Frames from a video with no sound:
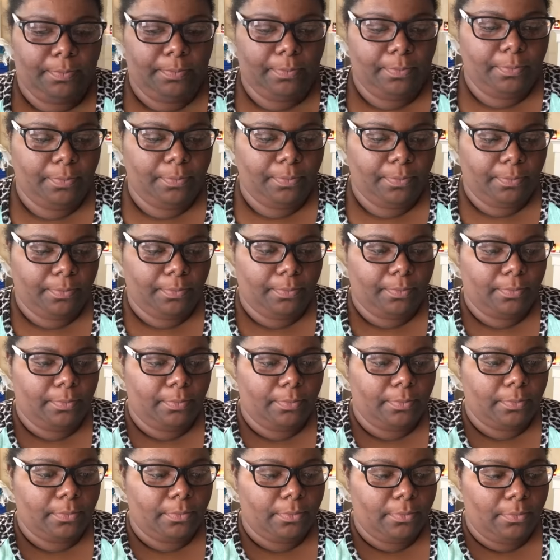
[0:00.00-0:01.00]

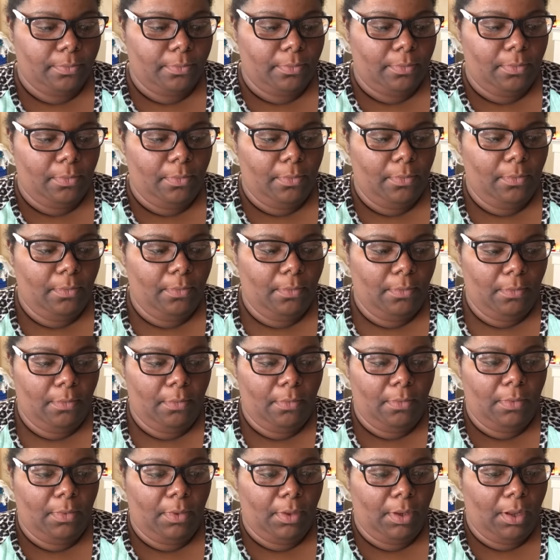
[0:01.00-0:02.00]

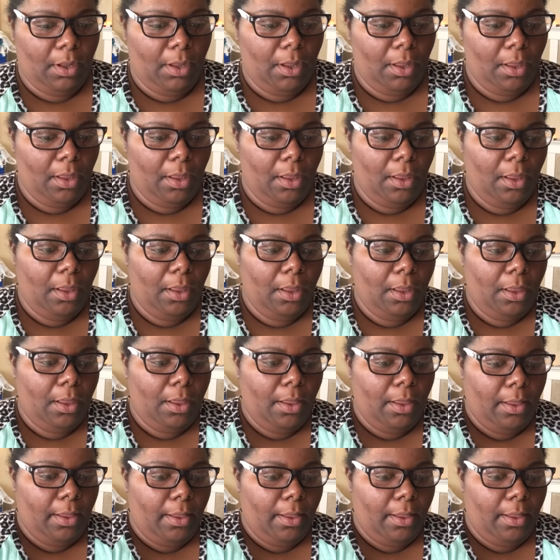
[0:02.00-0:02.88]
Nothing is said.